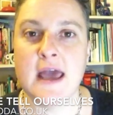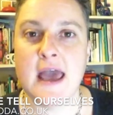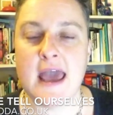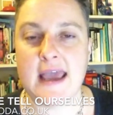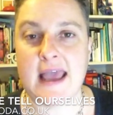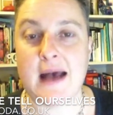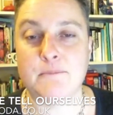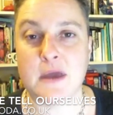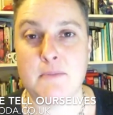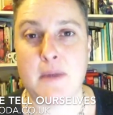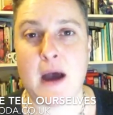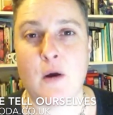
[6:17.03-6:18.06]
It can be
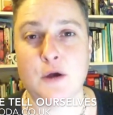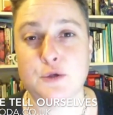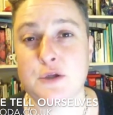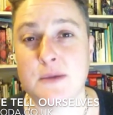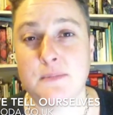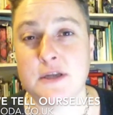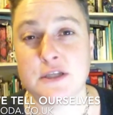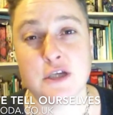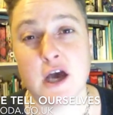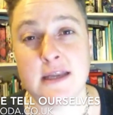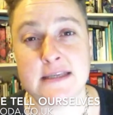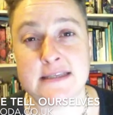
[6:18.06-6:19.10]
about a trip and a
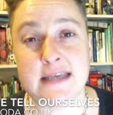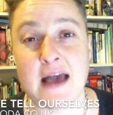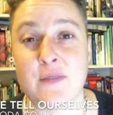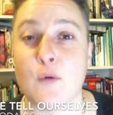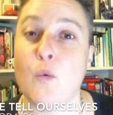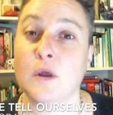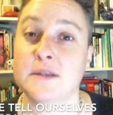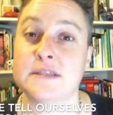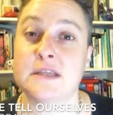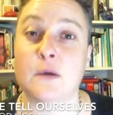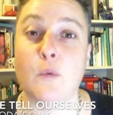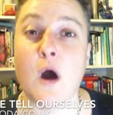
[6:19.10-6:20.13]
journey together once
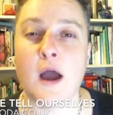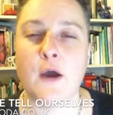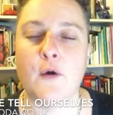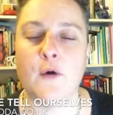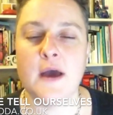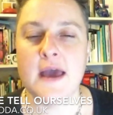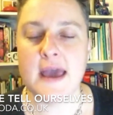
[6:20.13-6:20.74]
in a while.